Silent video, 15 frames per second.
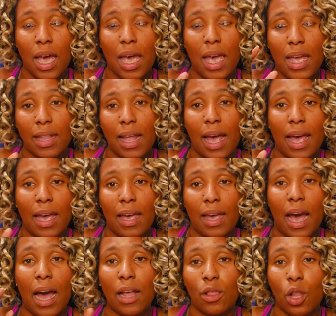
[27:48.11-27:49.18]
and
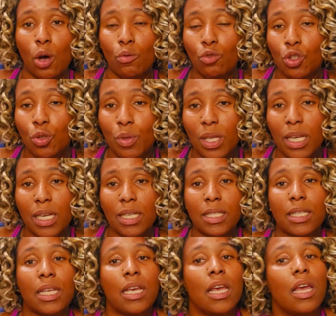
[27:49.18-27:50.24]
I, I loaned you this.